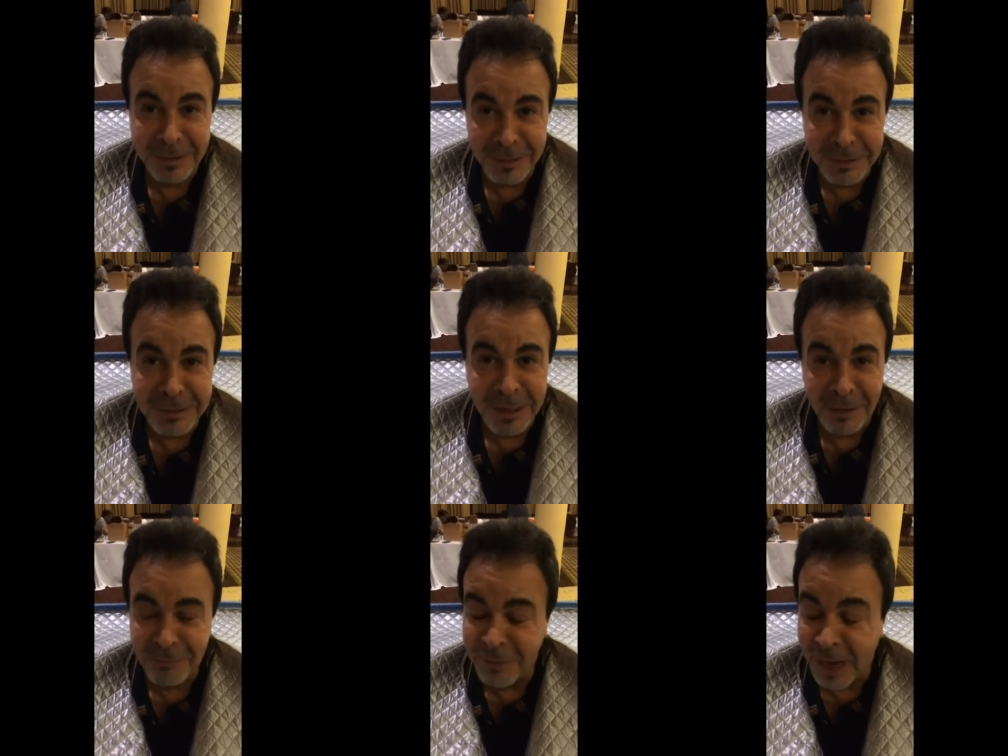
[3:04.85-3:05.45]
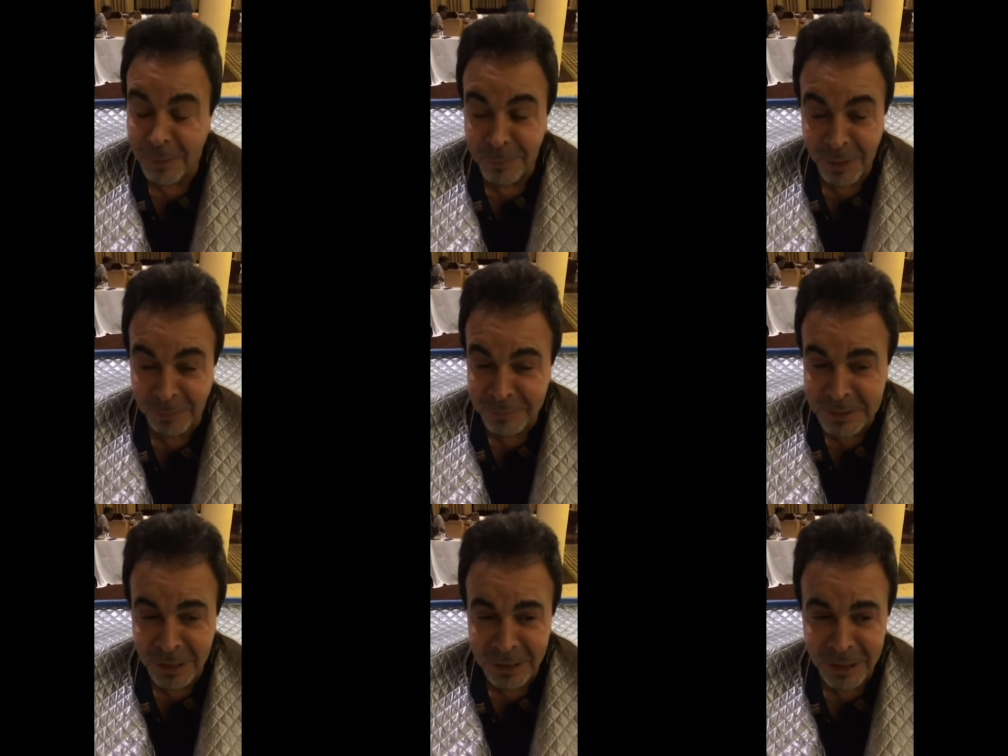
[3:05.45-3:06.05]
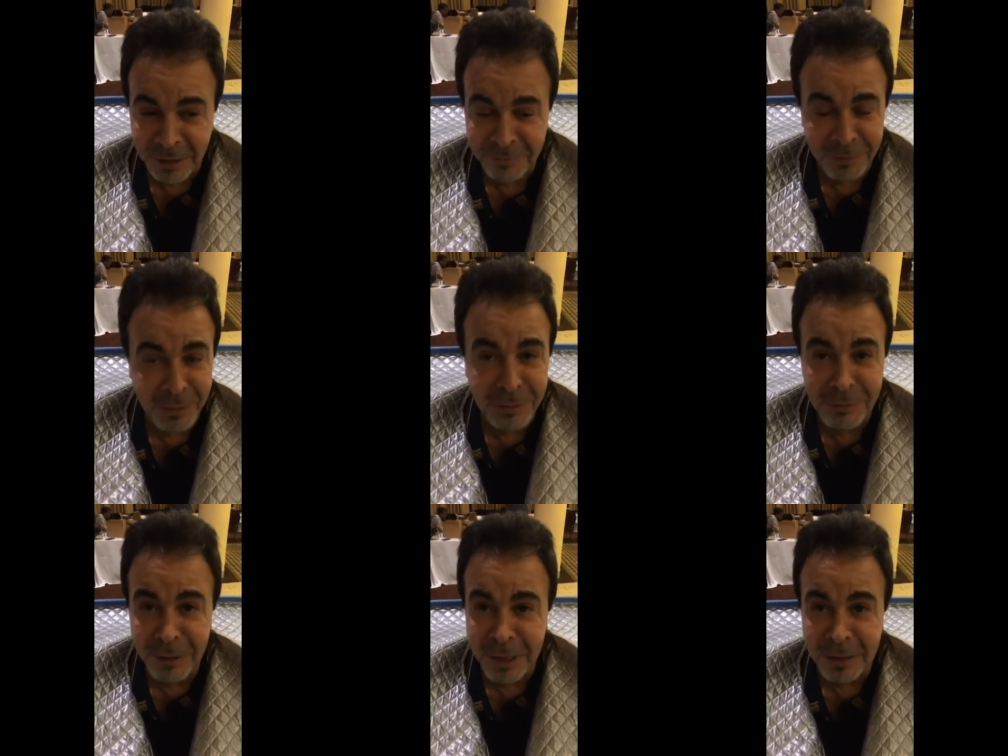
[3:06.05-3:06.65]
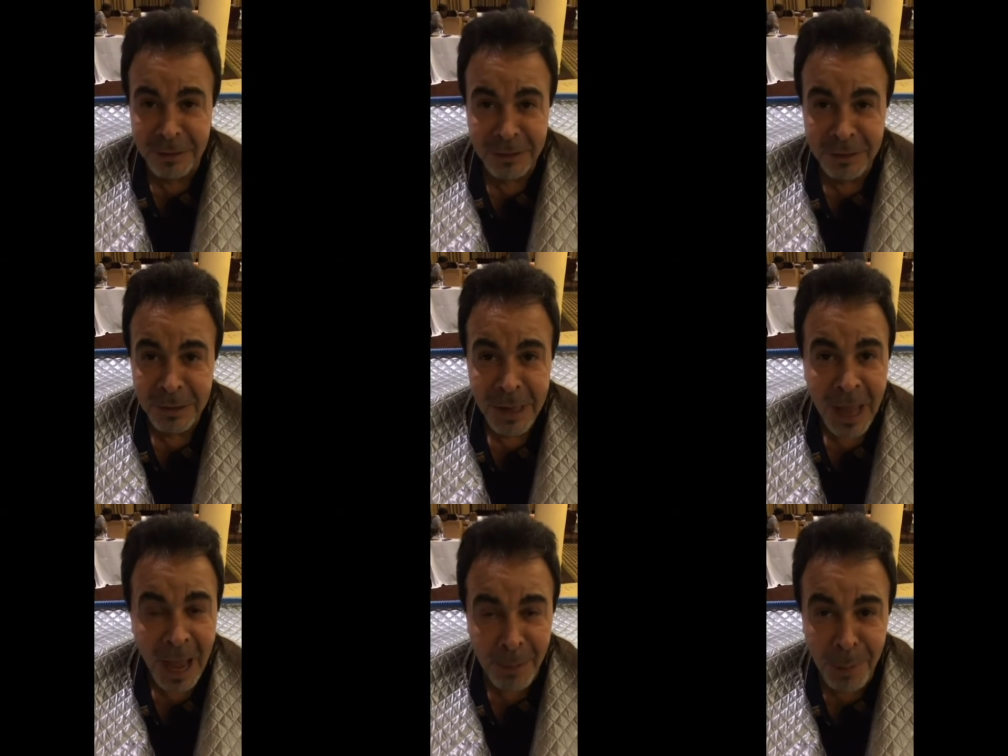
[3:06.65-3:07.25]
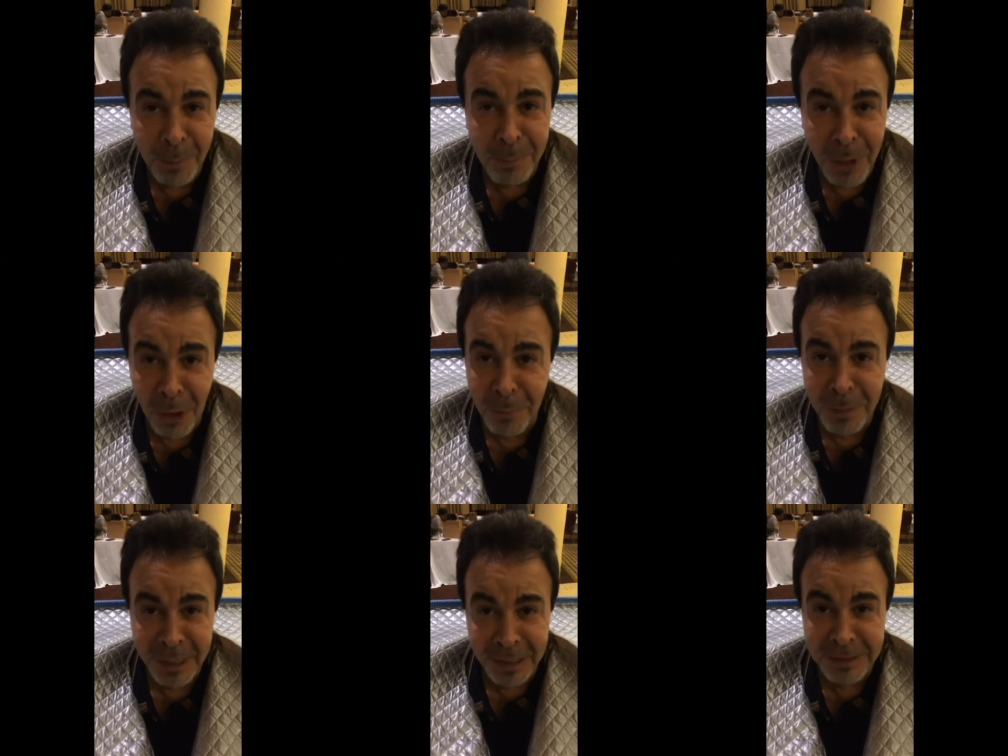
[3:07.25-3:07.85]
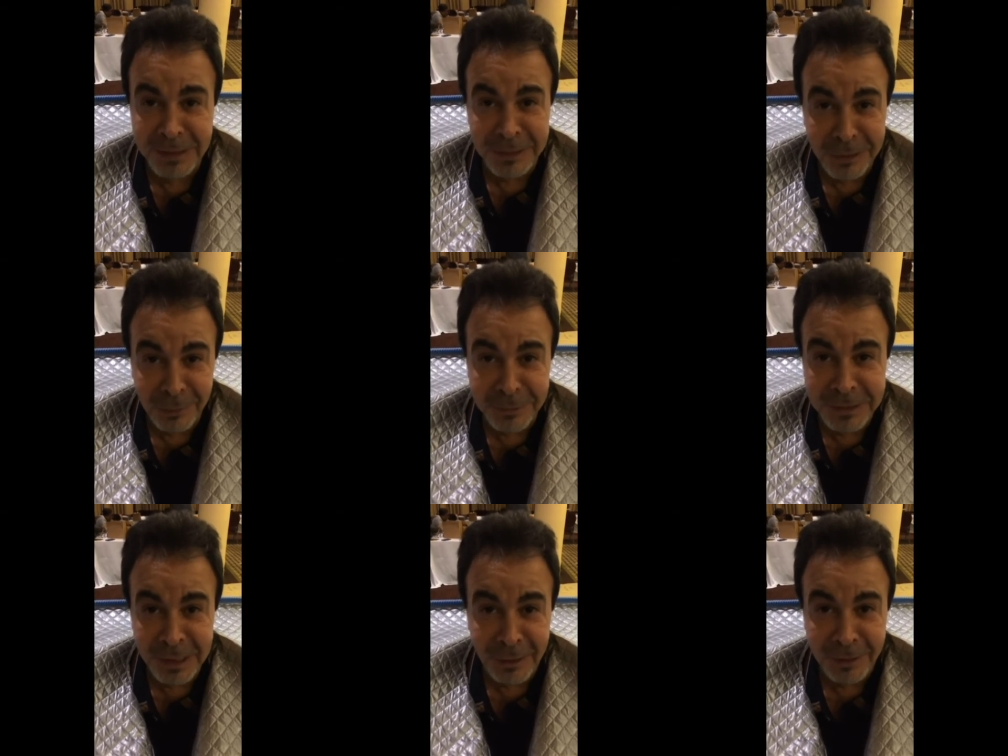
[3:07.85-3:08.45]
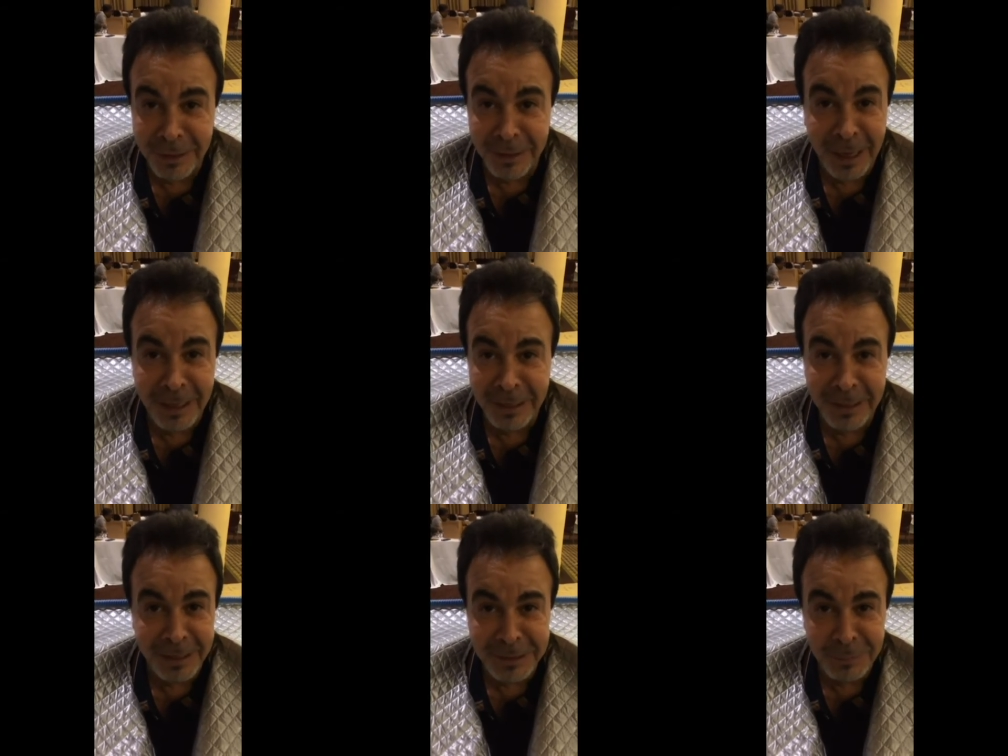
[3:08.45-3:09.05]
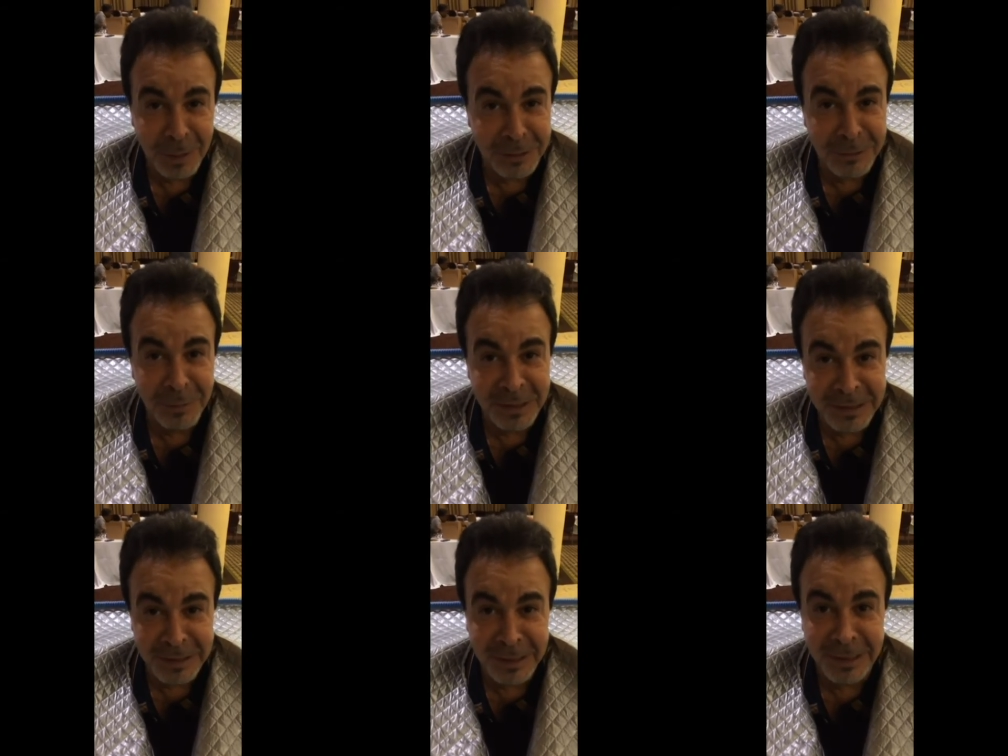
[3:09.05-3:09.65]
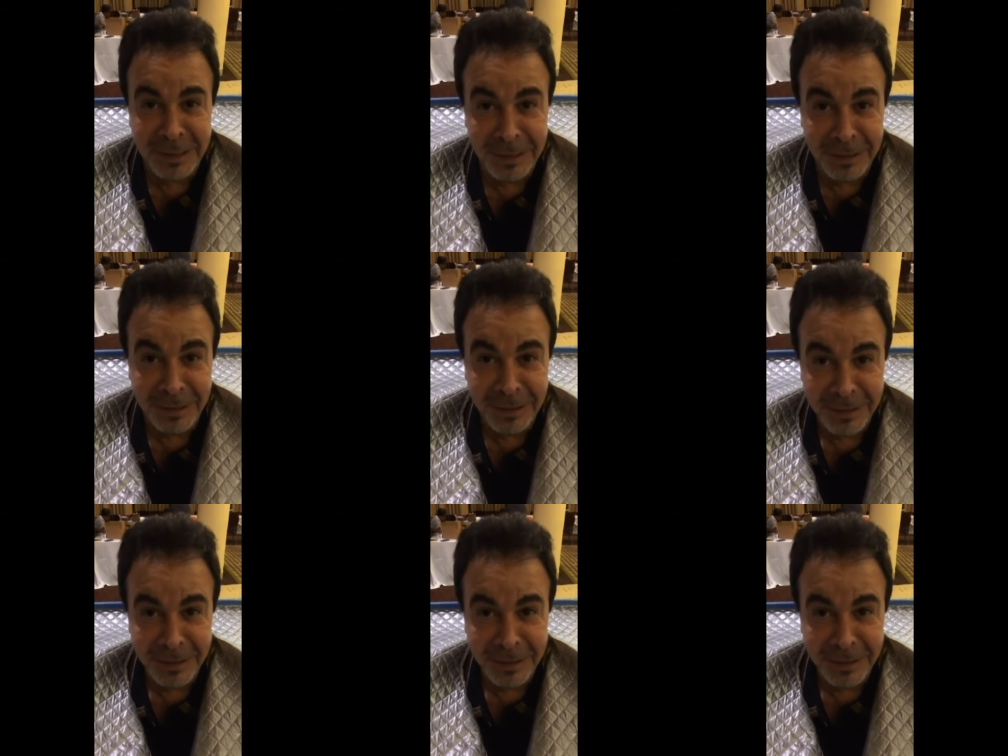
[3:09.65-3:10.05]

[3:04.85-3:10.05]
It's, I feel, I'm, I'm, telling you, I feel great. I'm a bellman at this hotel, and I didn't expect to be sitting here.